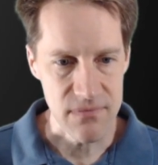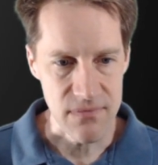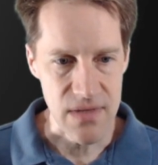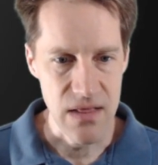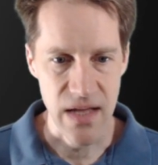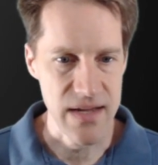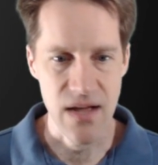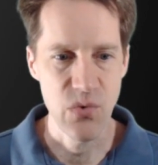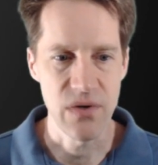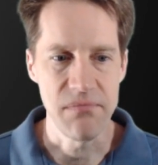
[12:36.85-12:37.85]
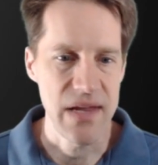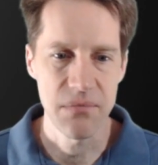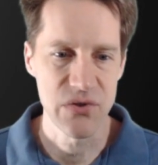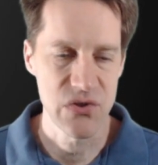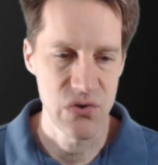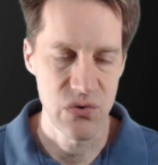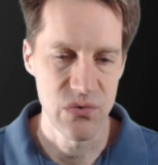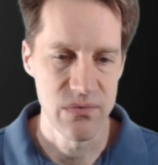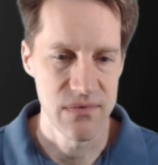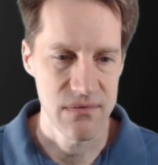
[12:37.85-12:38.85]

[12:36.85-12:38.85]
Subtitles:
Like I wouldn't be able to